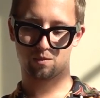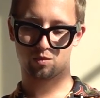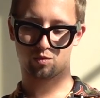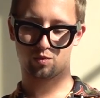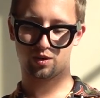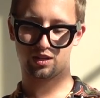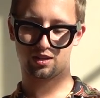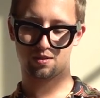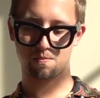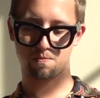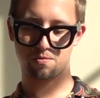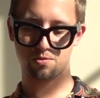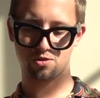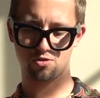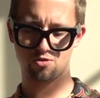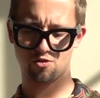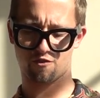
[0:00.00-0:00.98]
really
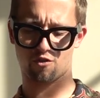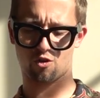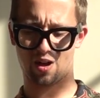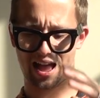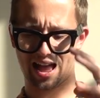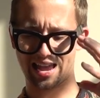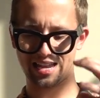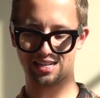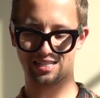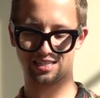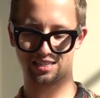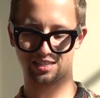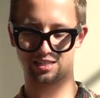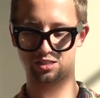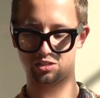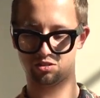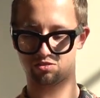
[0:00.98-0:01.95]
beautiful
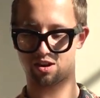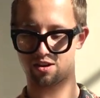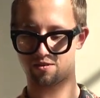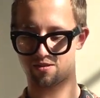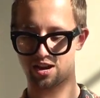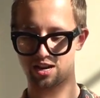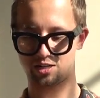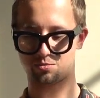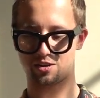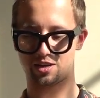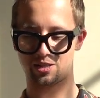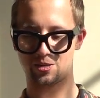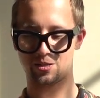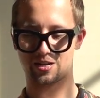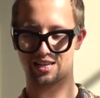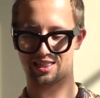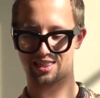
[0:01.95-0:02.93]
height to our arrangement.
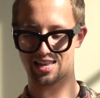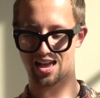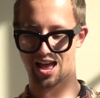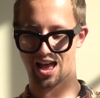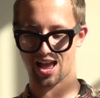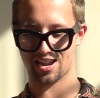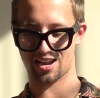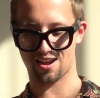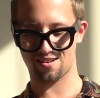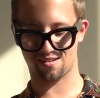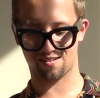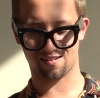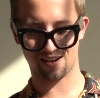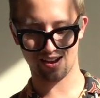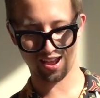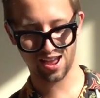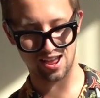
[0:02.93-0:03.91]
Look at that.
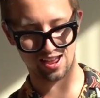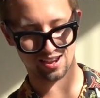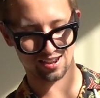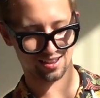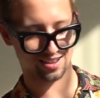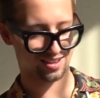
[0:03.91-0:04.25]
All right.